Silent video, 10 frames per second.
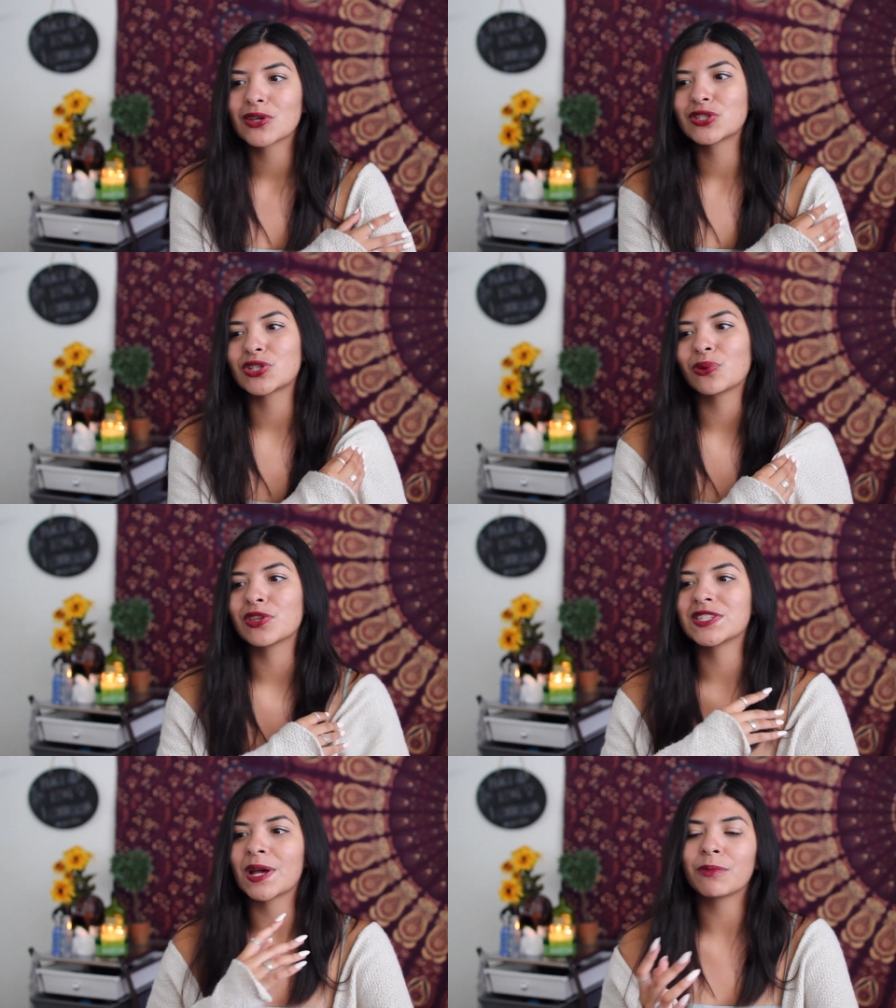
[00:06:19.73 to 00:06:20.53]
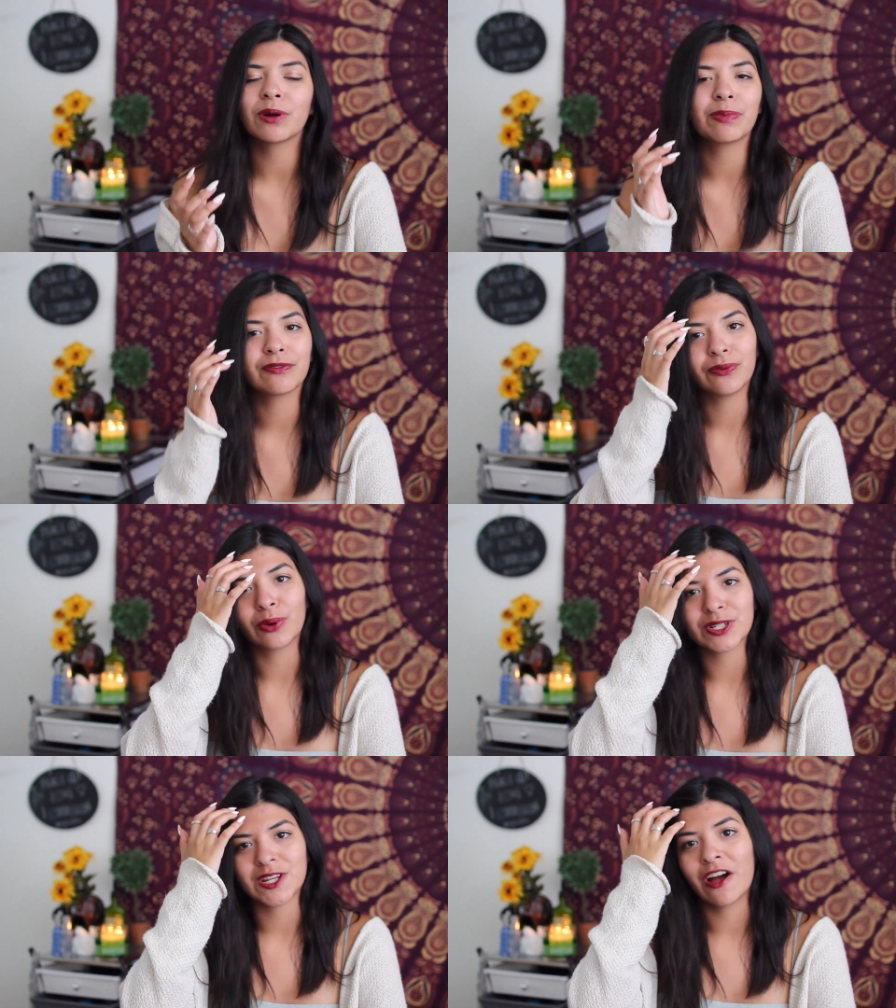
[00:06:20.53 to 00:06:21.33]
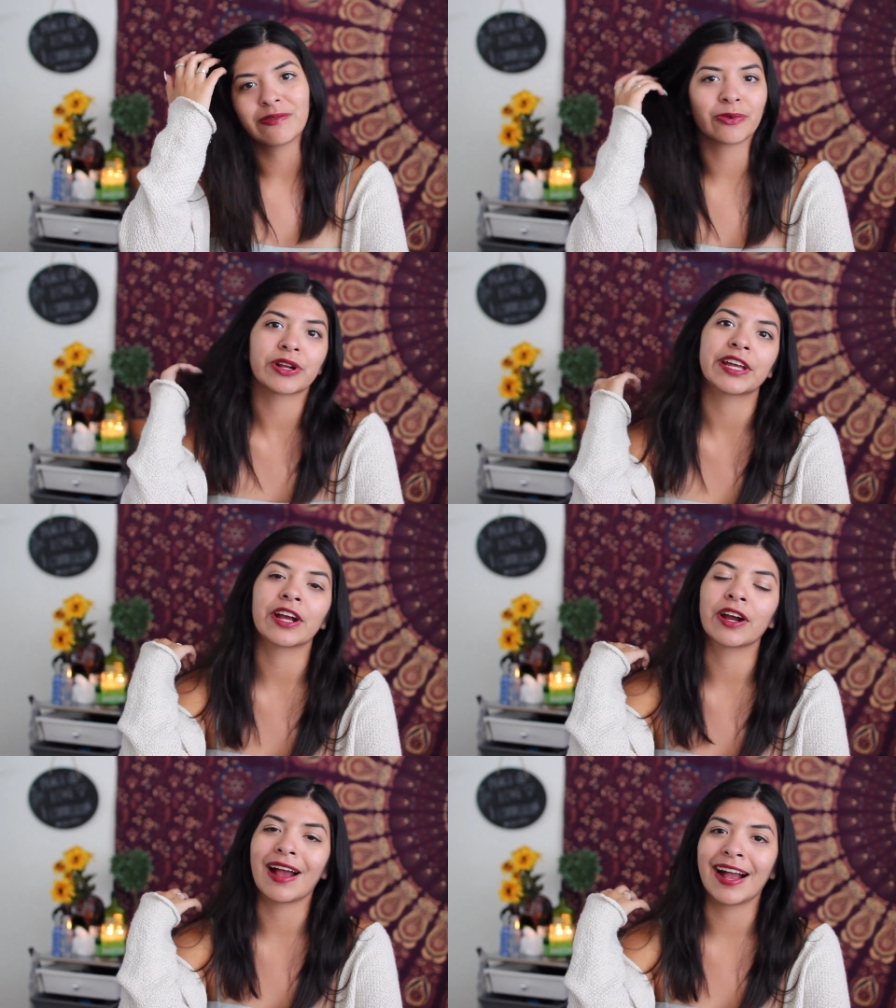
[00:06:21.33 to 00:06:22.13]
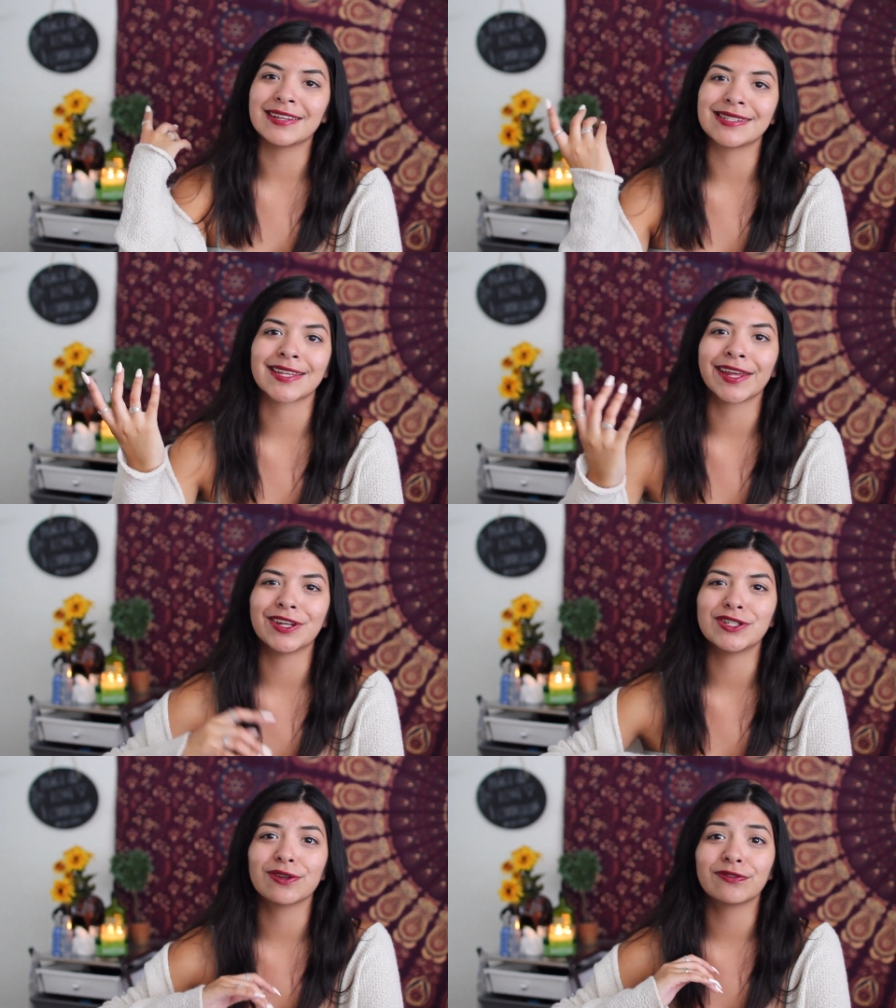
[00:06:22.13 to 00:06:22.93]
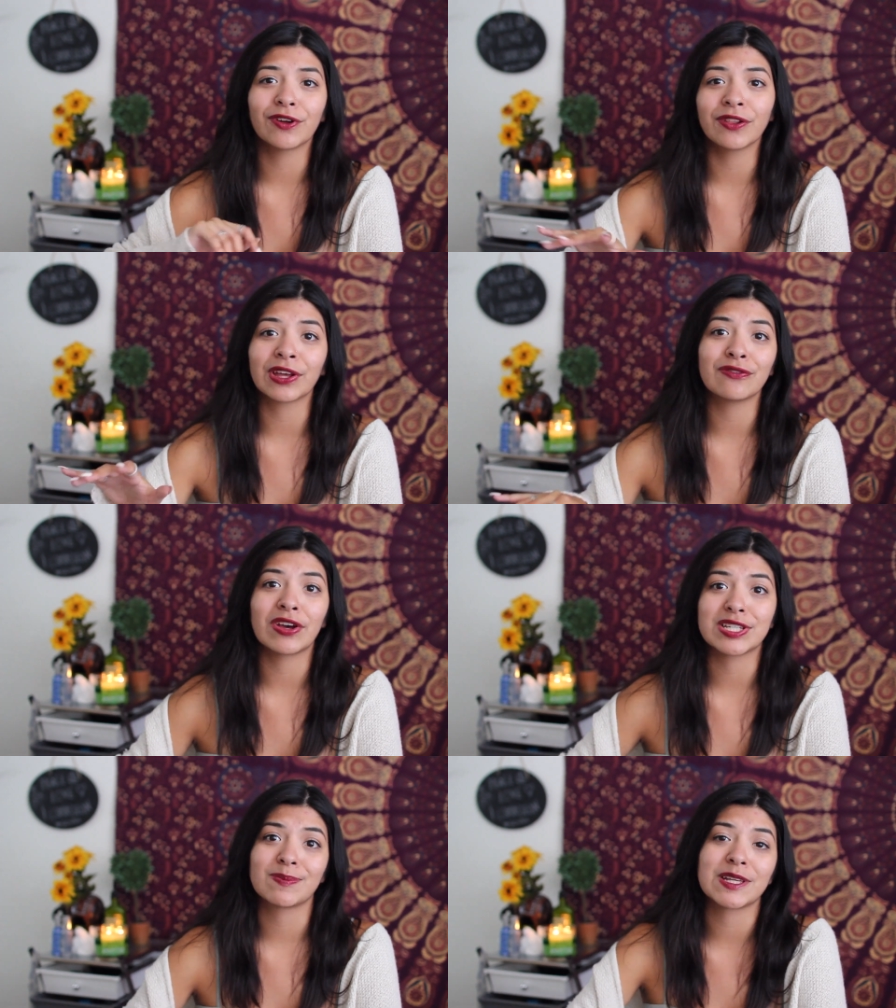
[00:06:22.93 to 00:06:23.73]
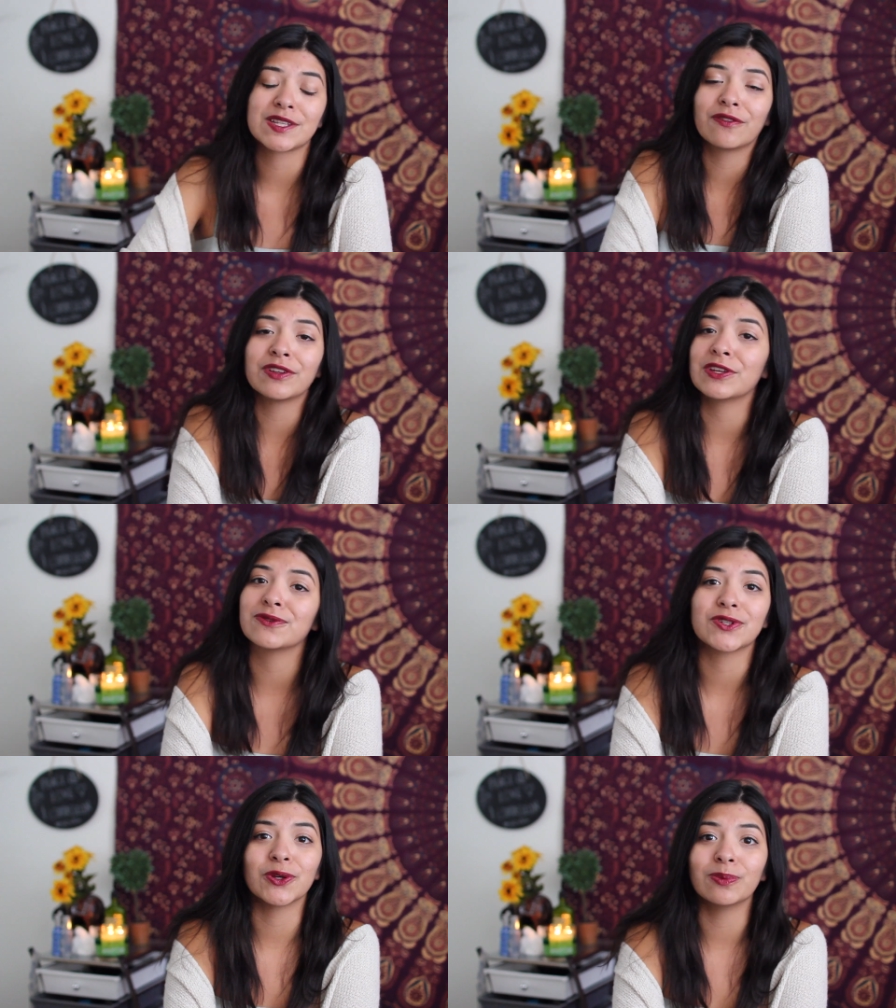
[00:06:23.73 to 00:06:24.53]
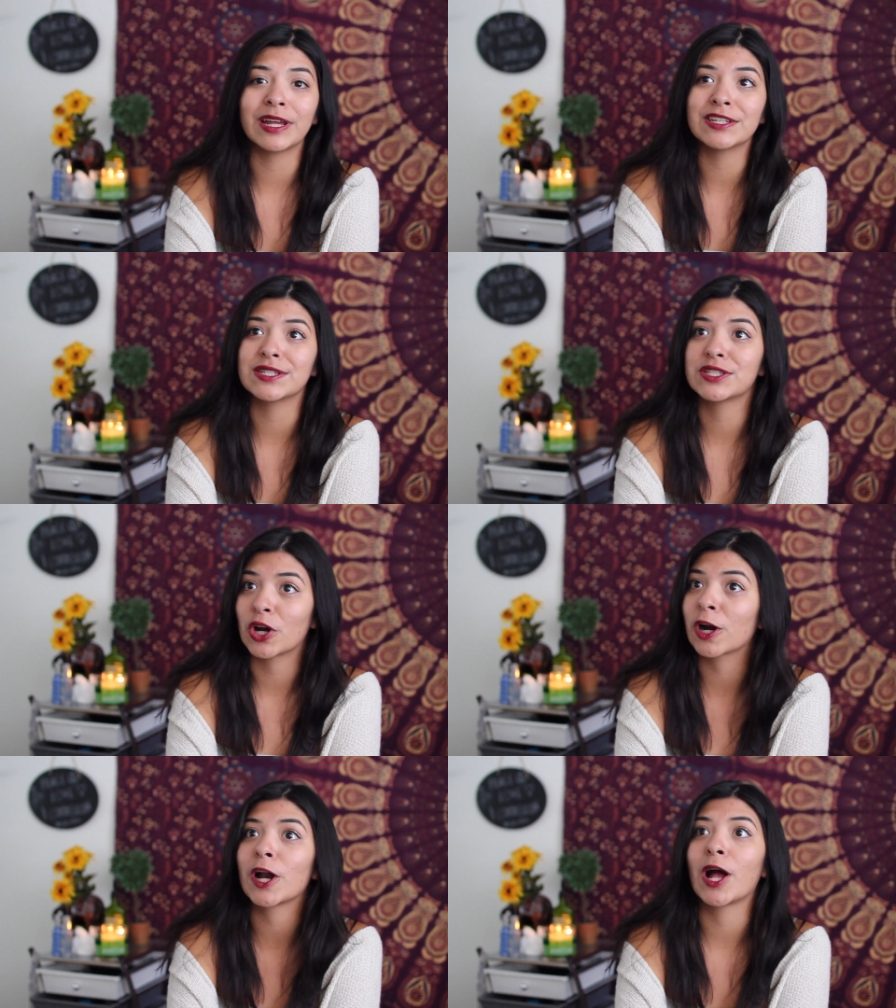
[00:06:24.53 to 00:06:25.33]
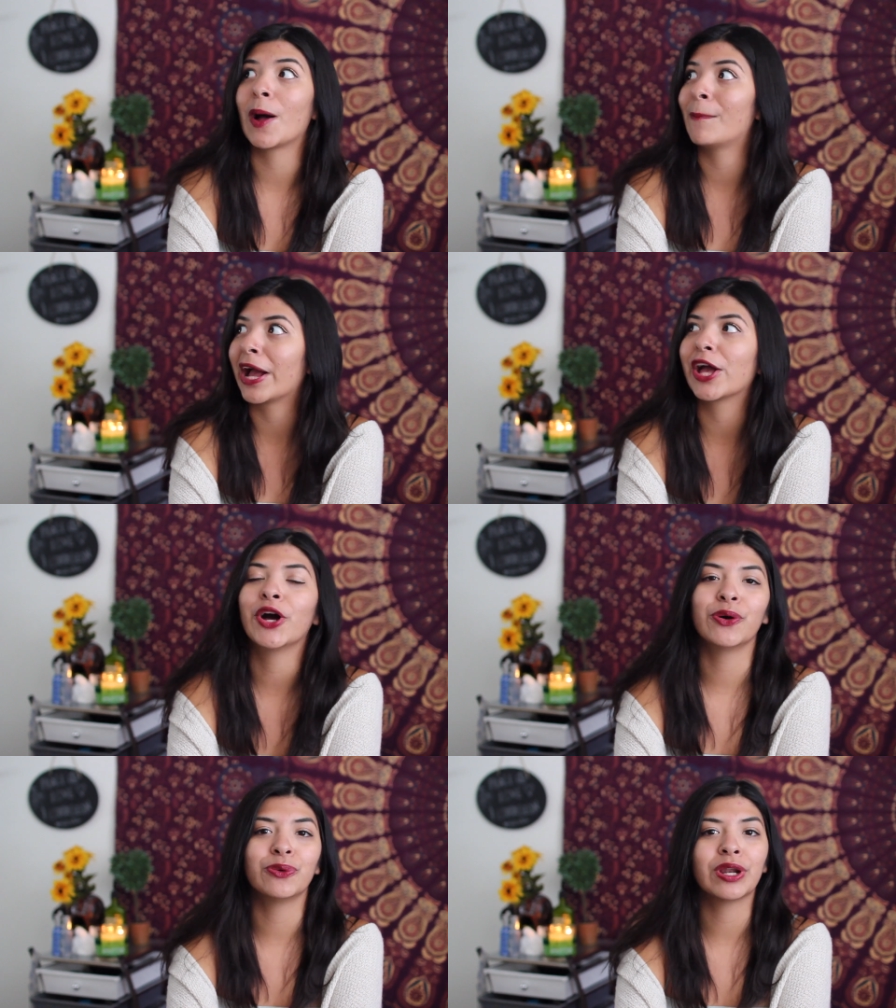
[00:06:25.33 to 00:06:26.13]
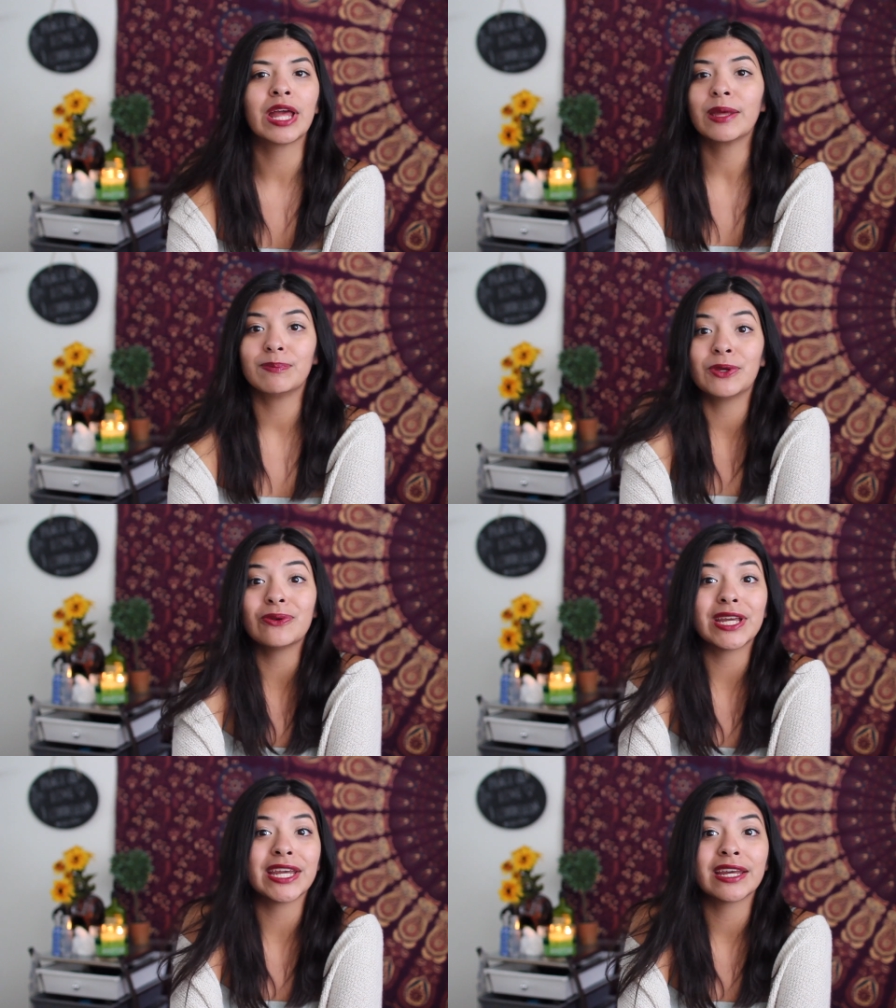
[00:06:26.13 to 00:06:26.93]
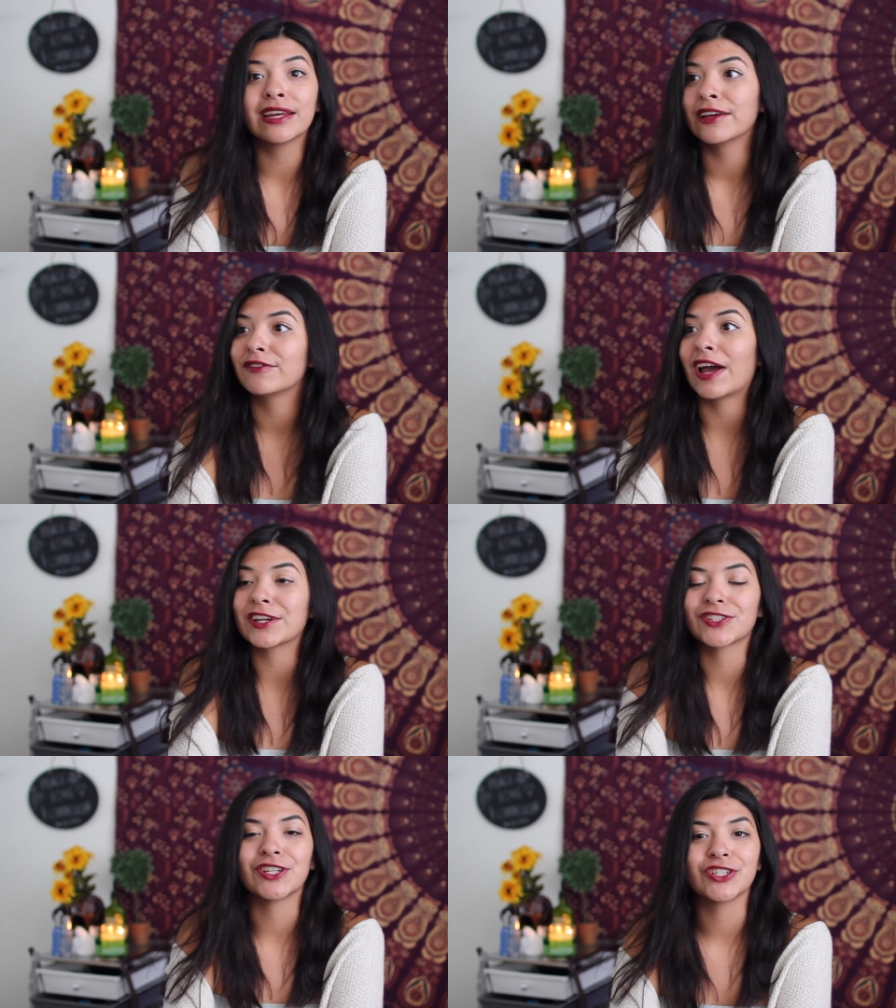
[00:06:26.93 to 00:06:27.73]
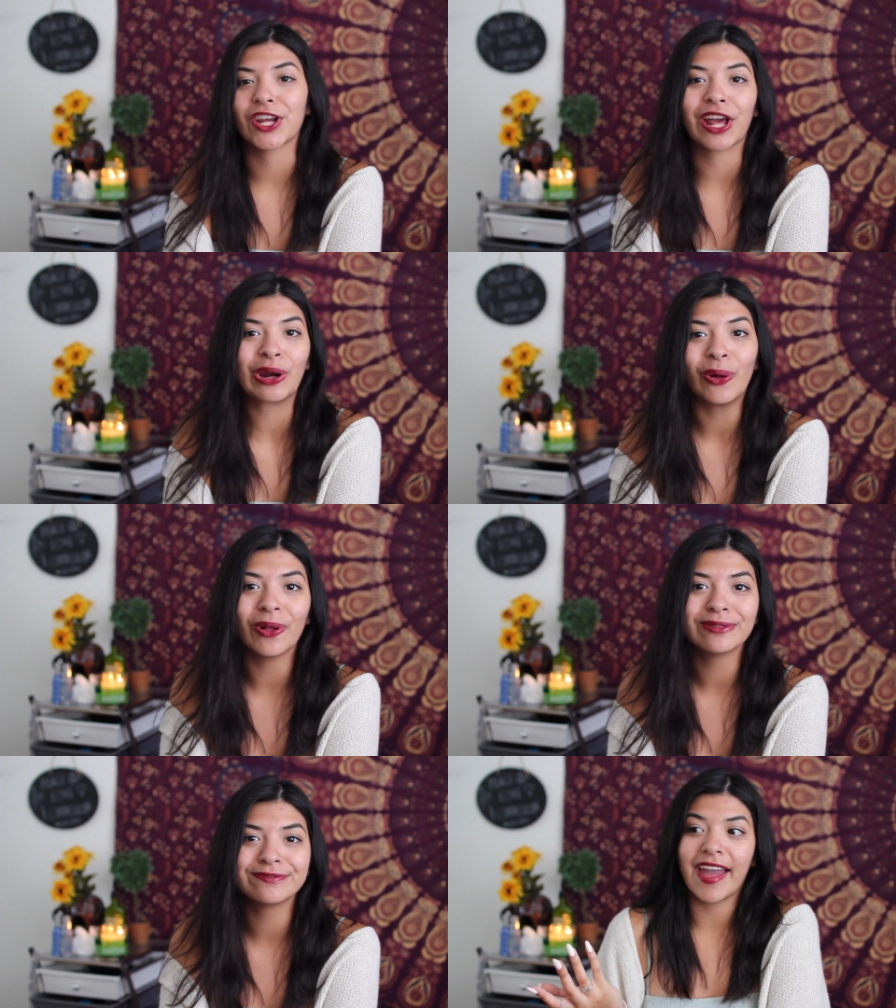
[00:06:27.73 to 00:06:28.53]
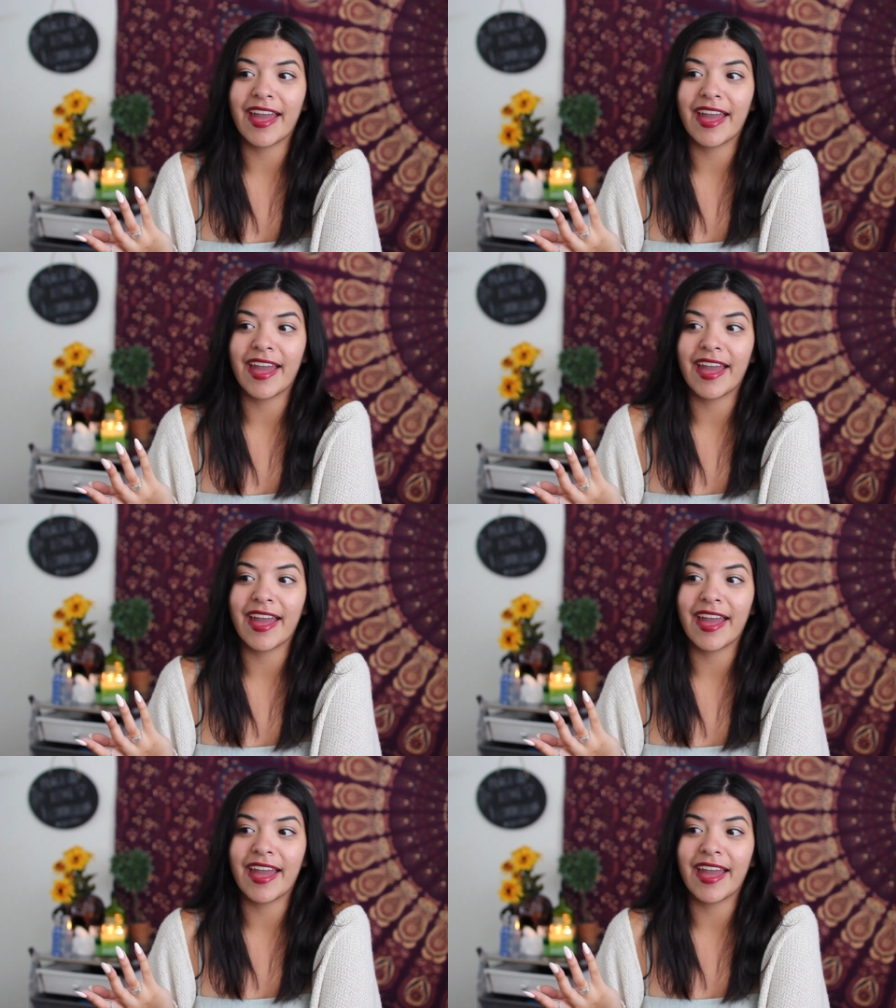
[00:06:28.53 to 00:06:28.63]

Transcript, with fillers: So the summer before sophomore year, I decided to fully invest myself in YouTube and to start my own beauty fashion channel.